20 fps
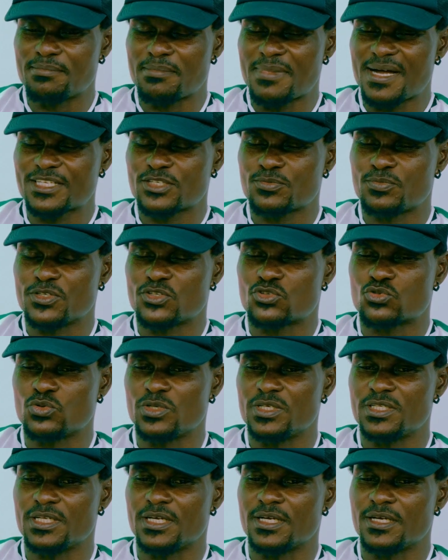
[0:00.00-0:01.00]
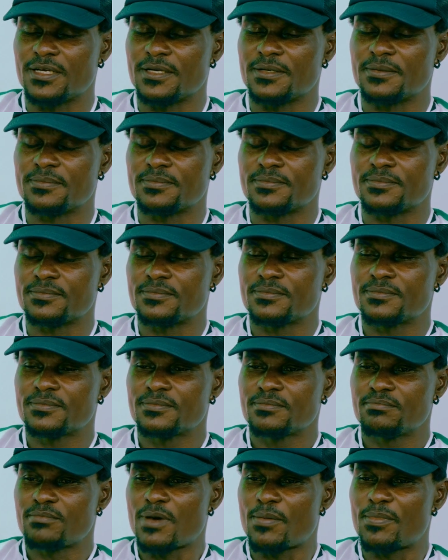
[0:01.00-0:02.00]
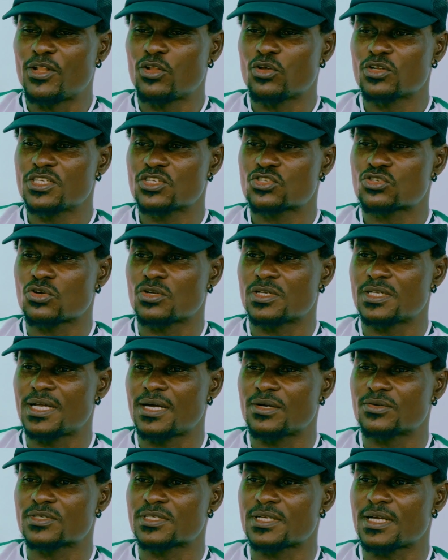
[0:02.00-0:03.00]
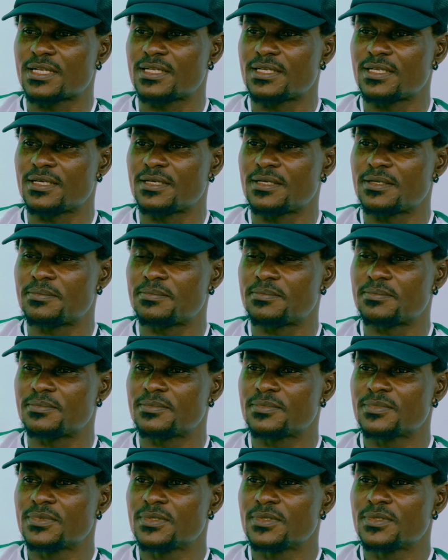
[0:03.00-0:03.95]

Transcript: match between Mamelodi Sundowns and